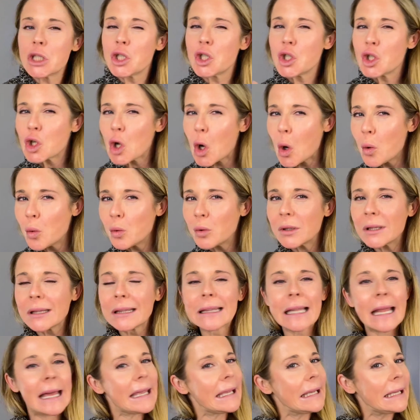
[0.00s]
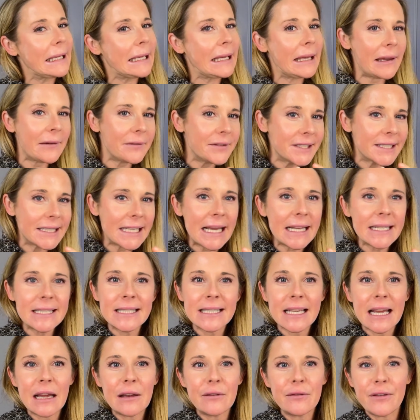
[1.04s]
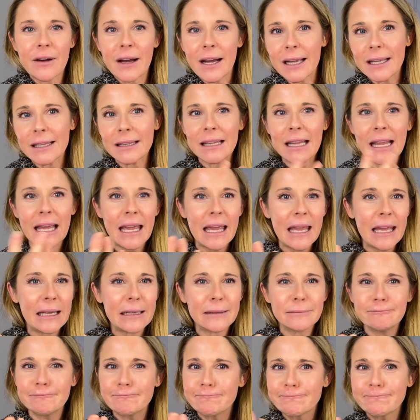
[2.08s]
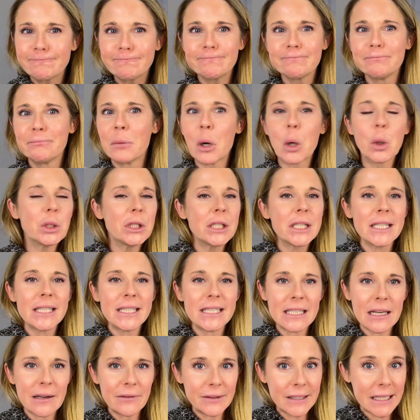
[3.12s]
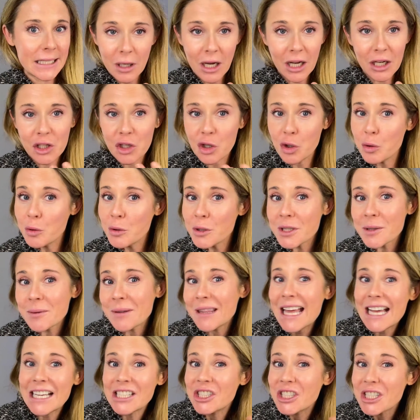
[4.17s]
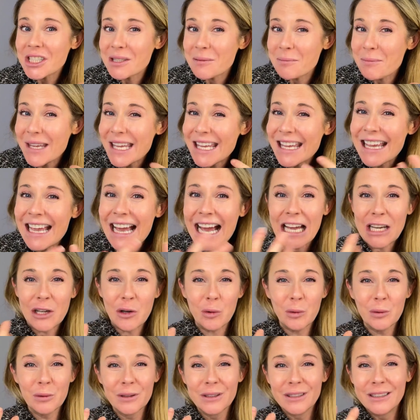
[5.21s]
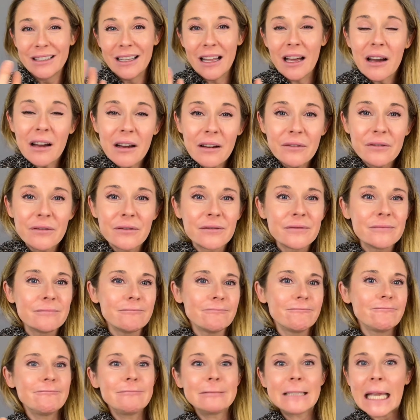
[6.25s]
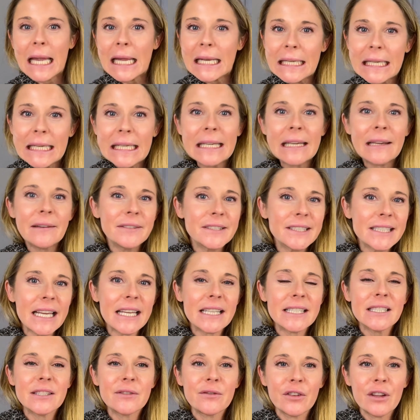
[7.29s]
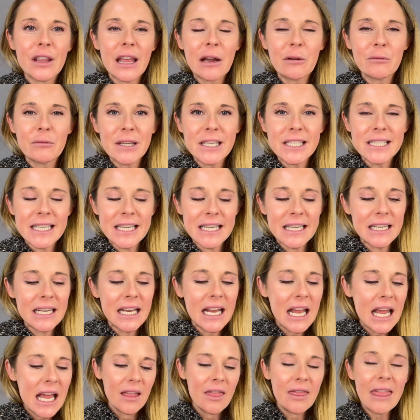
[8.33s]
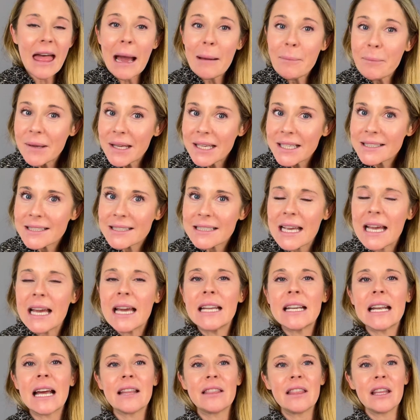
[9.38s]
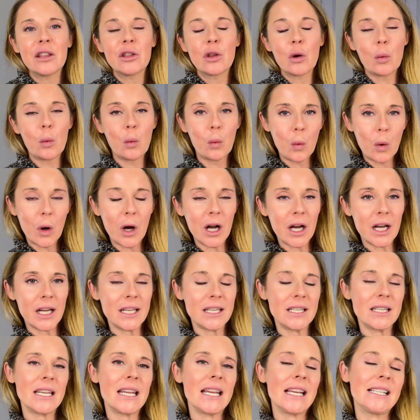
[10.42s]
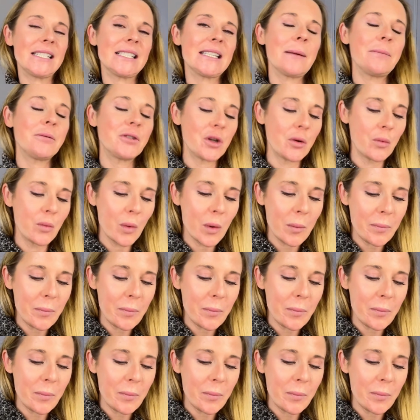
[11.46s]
don't like gift sets. I find like most of the stuff gets unused. That's just me. I don't love getting gift sets for that reason. That being said, I think the one exception would